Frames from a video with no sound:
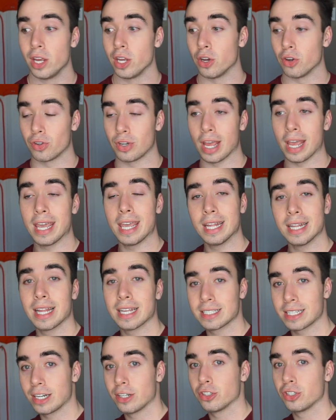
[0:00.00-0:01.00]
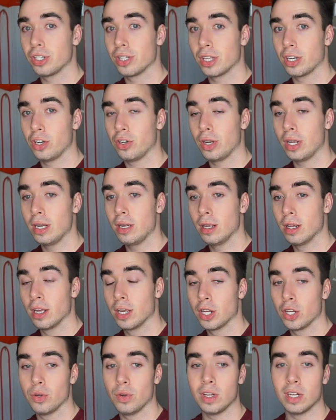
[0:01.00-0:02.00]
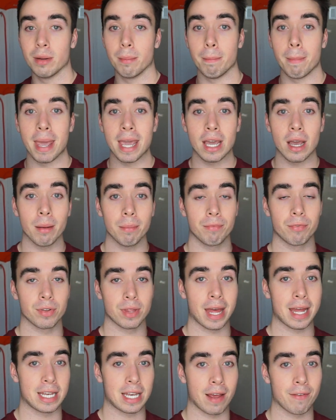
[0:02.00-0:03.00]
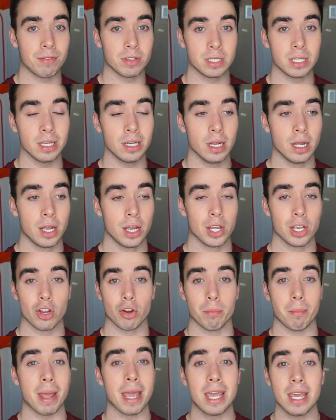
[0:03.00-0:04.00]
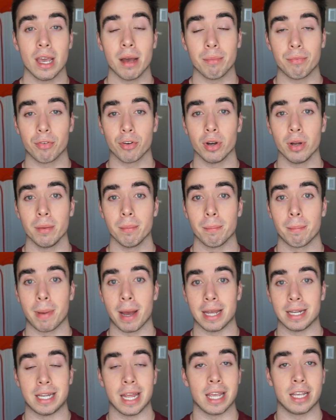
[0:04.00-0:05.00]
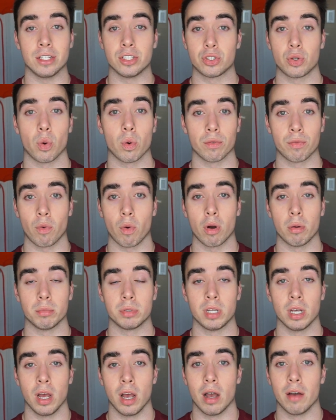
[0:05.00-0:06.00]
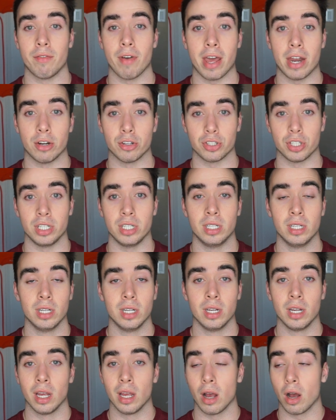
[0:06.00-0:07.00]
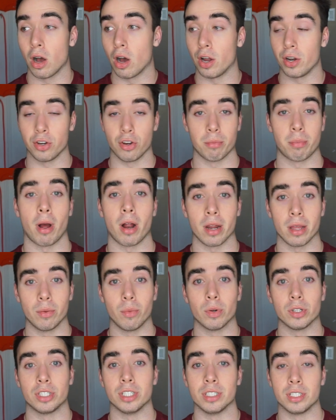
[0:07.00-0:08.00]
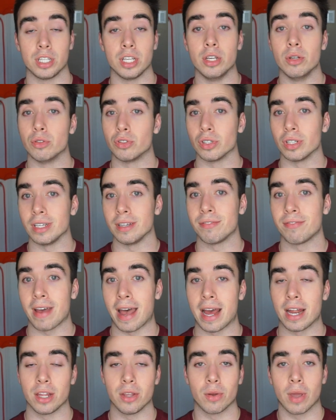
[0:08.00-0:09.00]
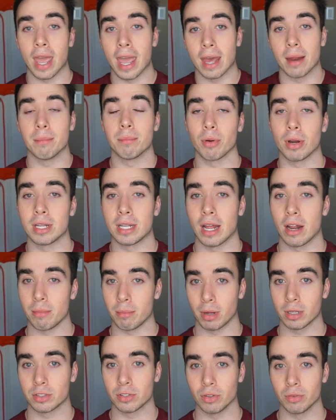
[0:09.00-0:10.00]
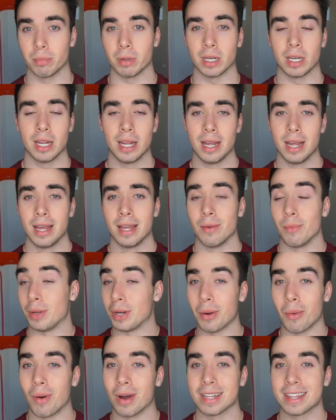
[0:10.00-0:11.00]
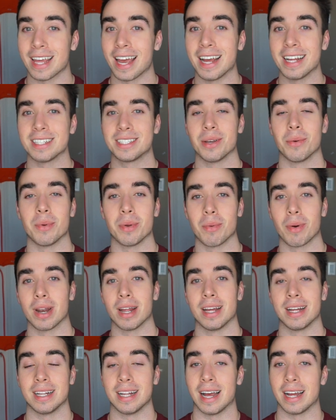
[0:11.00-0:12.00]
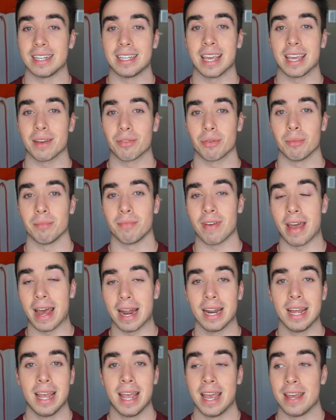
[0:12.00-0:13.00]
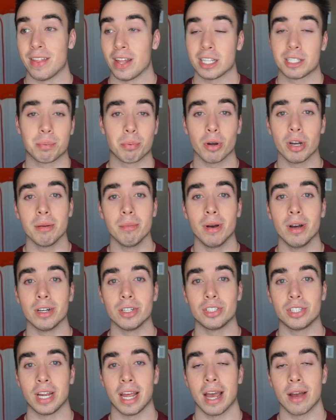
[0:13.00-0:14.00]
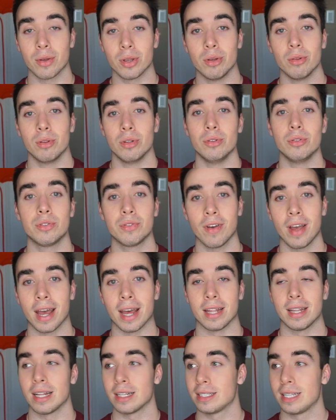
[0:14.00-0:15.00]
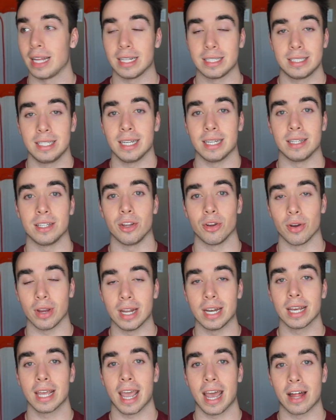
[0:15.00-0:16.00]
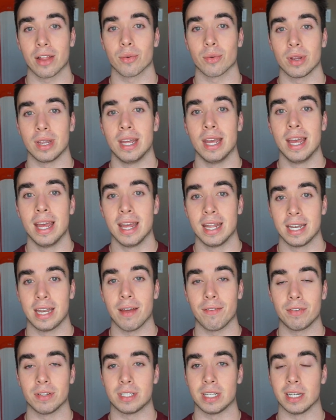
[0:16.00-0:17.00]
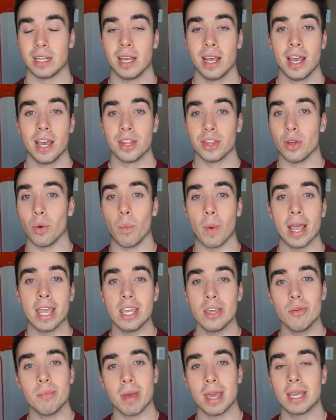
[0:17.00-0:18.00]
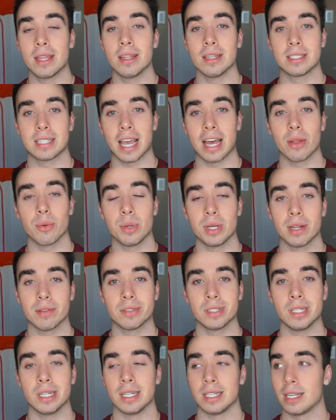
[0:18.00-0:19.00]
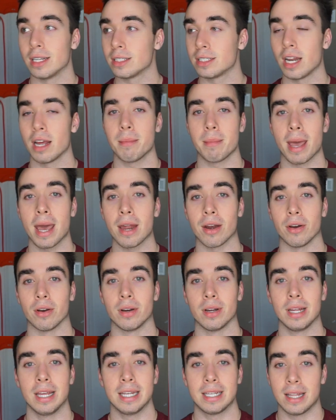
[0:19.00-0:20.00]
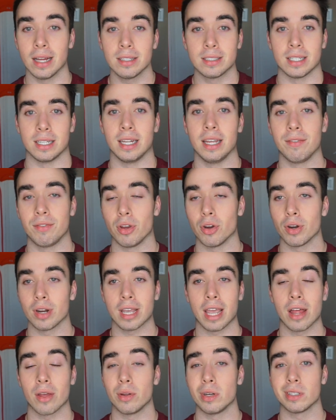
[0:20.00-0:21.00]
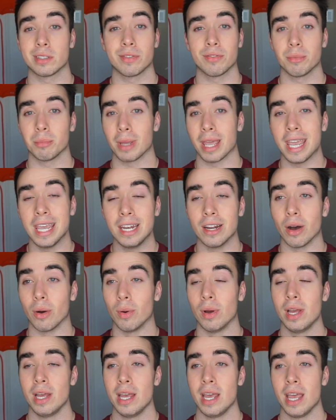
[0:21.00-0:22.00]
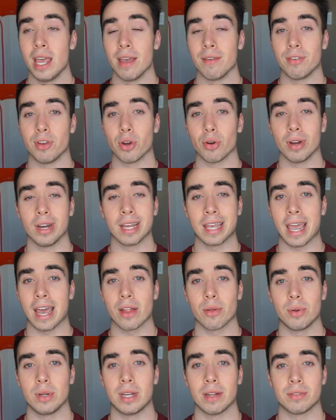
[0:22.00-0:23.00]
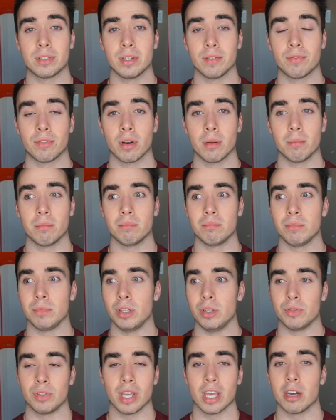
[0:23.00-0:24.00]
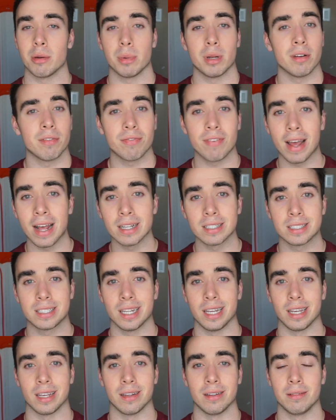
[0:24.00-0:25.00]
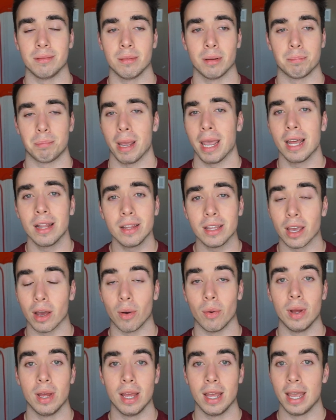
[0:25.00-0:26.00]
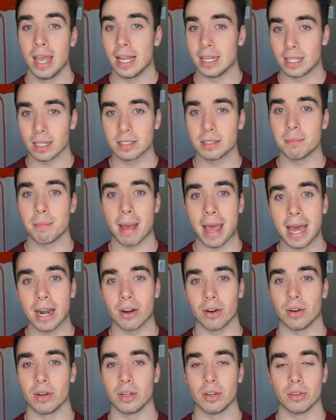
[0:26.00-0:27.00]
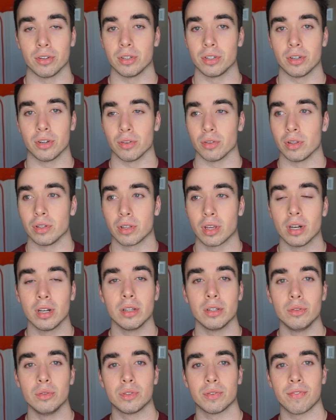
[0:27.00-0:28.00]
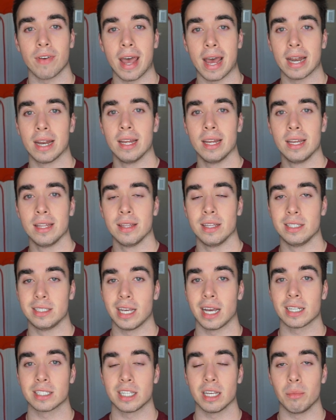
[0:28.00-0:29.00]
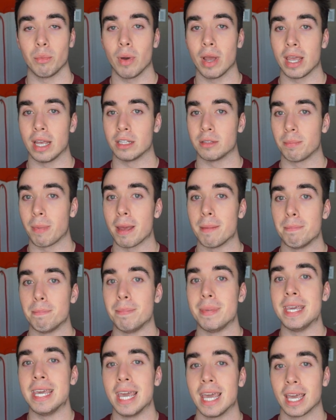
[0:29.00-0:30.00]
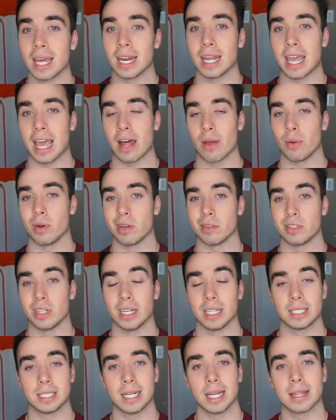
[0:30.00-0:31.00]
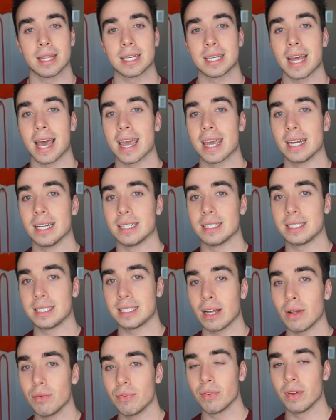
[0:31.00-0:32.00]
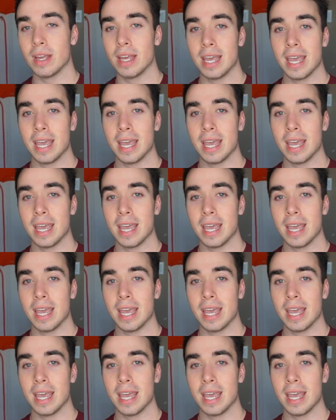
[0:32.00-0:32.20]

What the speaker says: You're taking less energy than you need. You need to make up for that deficit. You're making up for it by taking stored forms of energy on your body, which is usually fat. You can break down muscle, but we don't want that, so we want to take it from fat. And that's pretty much how you lose fat. That's it. You're in a calorie deficit. The way you make this calorie deficit does not matter. It doesn't. If you're in a calorie deficit from keto, if you're in a calorie deficit from using intermittent fasting, paleo, it doesn't matter. You're going to lose fat the exact same way. It's by being in a calorie deficit. It's not the diet itself.